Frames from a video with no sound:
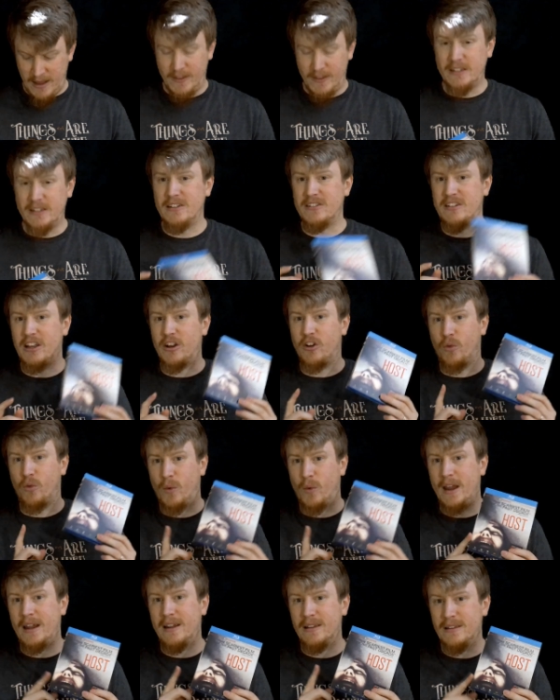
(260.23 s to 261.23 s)
This is a
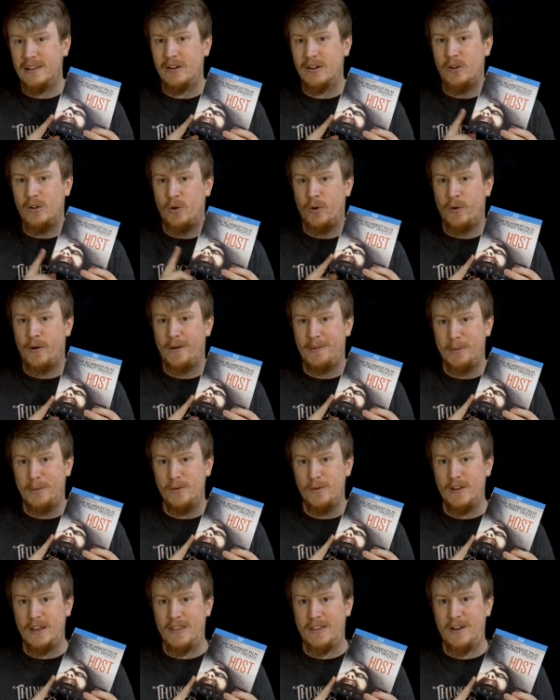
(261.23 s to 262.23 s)
great little horror
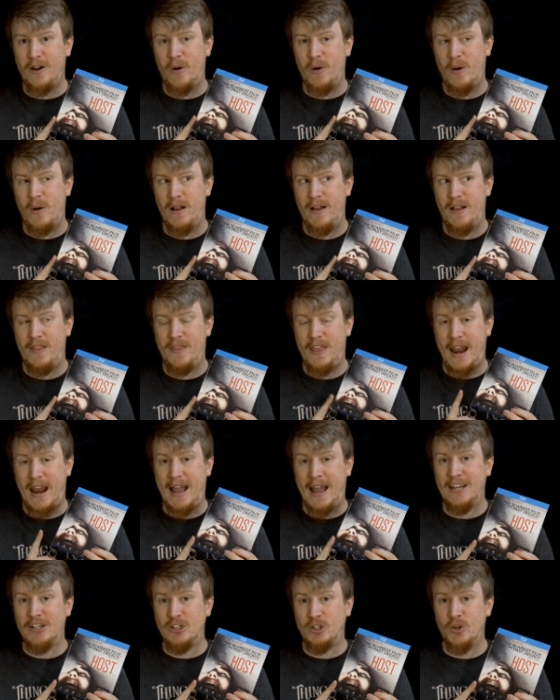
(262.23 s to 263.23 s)
movie, though, that
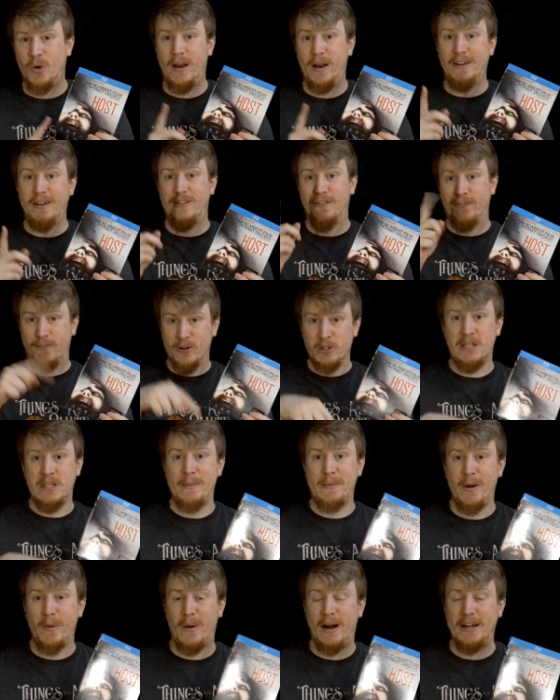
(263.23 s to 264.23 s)
I enjoyed the first
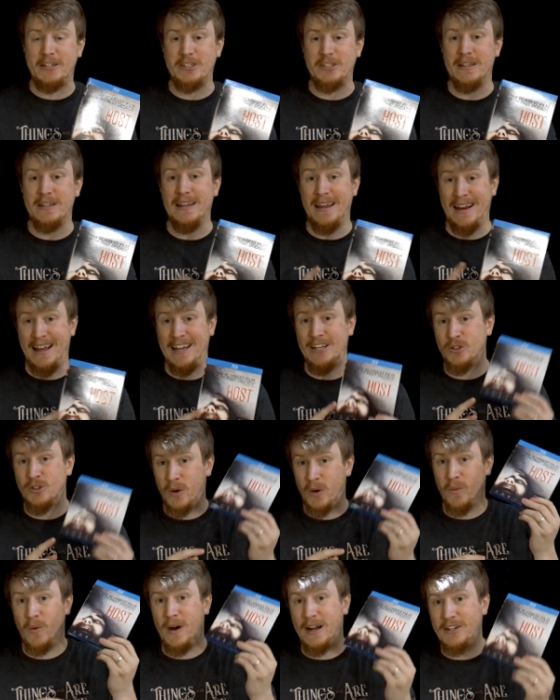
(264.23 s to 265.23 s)
time I watched it, and I
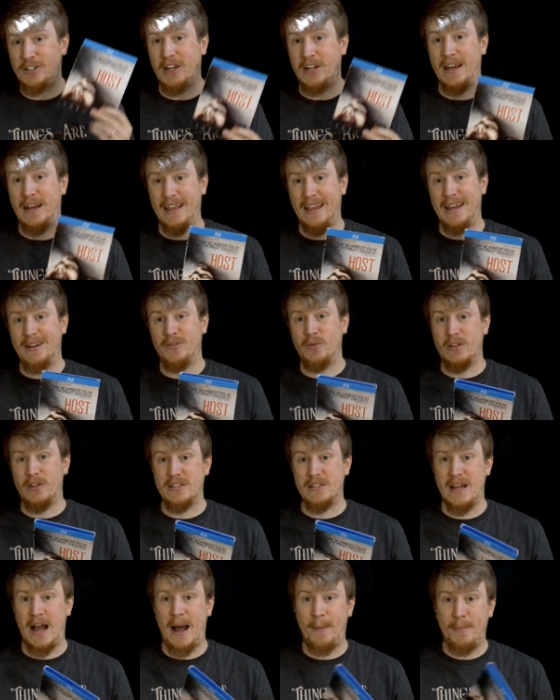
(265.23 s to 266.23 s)
enjoyed watching it again when
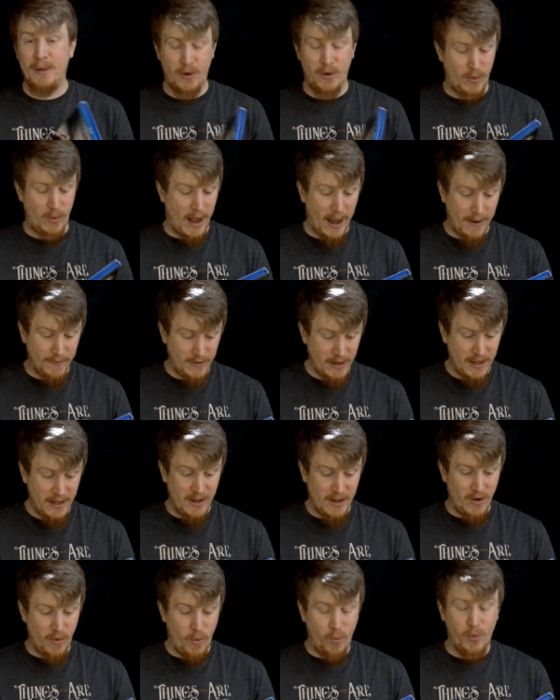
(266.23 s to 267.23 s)
this copy arrived.
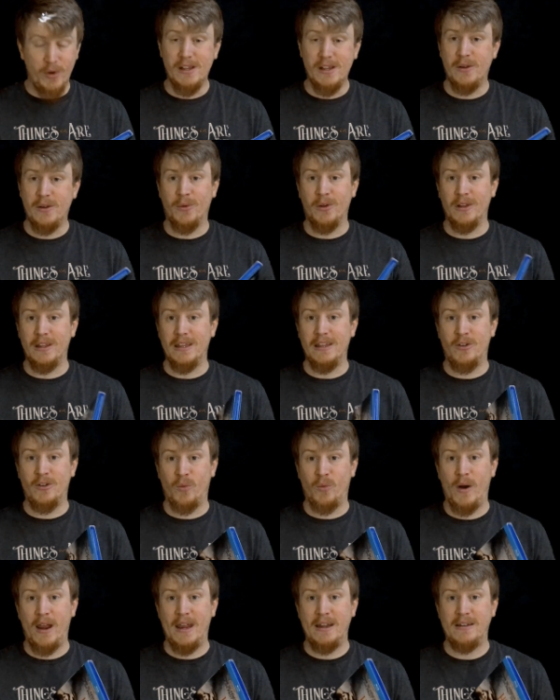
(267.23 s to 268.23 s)
Really, really
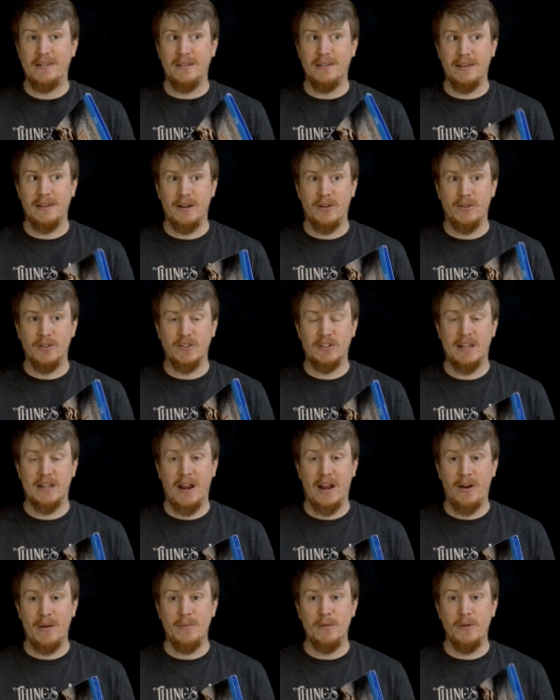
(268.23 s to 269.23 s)
great little
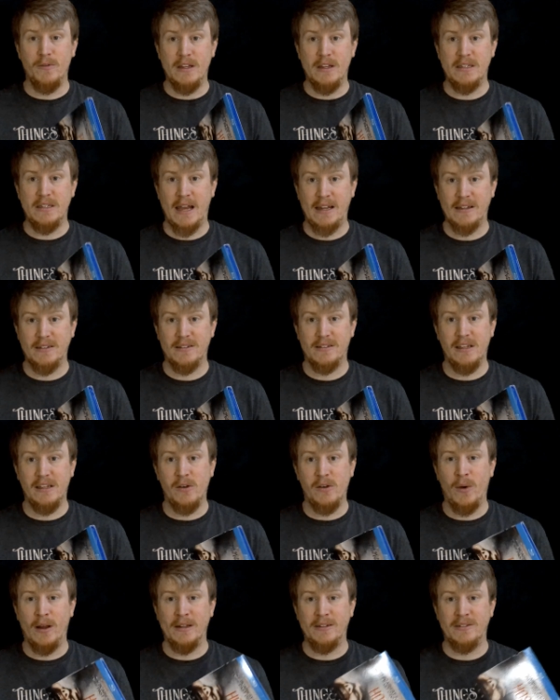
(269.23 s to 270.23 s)
scary movie, tense
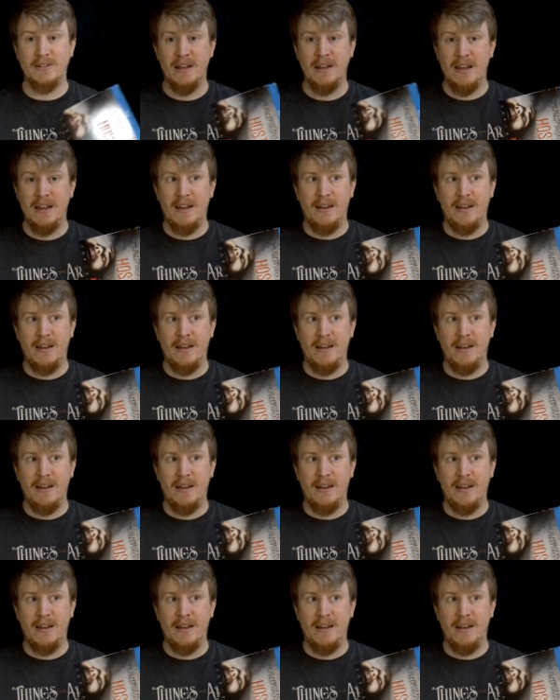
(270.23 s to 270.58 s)
sequence.